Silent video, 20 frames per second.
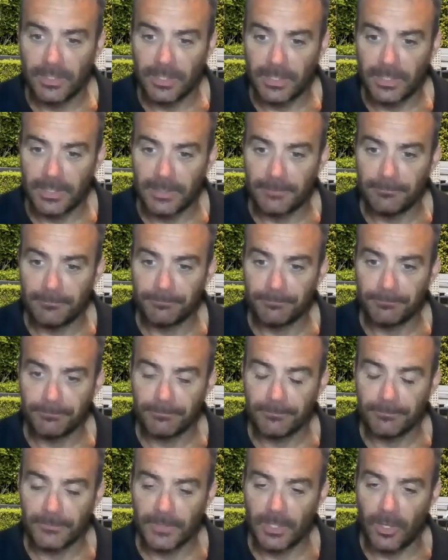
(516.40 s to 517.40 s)

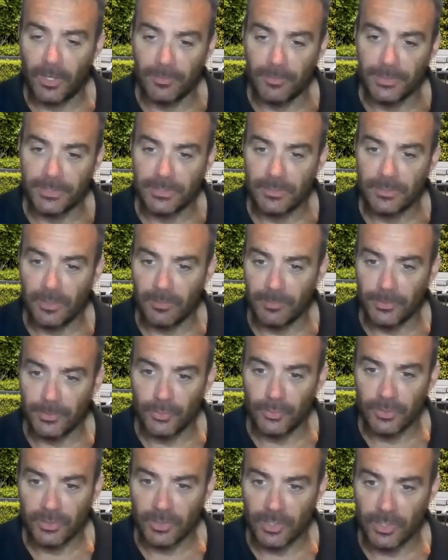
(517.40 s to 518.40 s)
I'll be
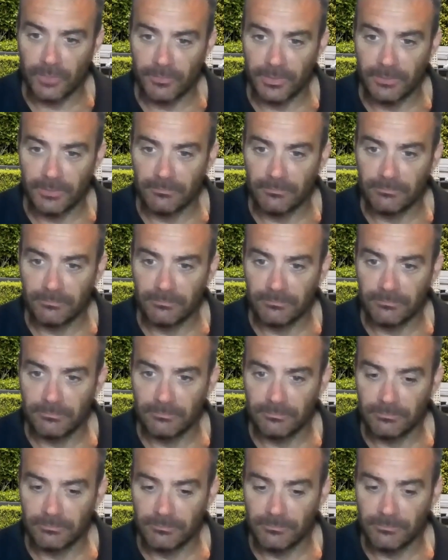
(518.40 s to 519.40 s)
using a lot of it
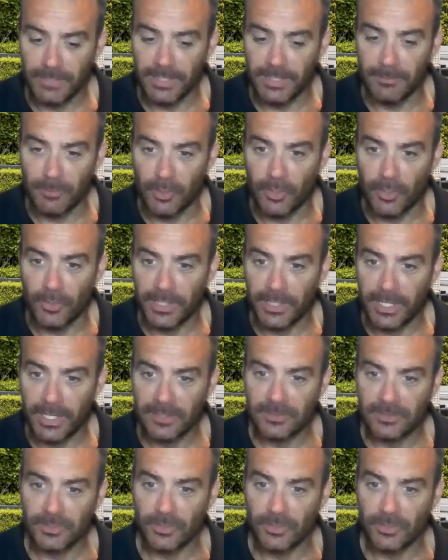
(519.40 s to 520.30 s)
in my own house.